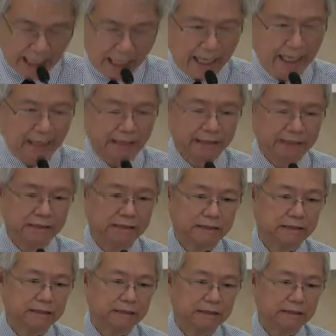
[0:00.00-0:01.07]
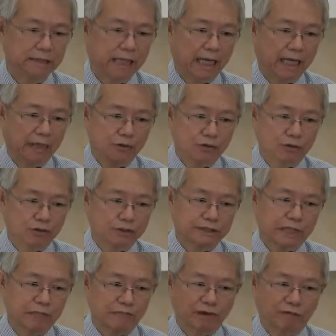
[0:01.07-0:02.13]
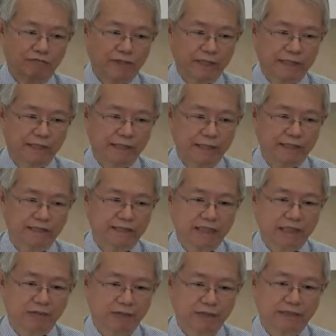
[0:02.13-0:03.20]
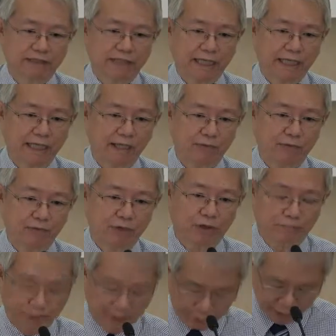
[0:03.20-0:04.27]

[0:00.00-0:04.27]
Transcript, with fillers: and though some of the things that we say will be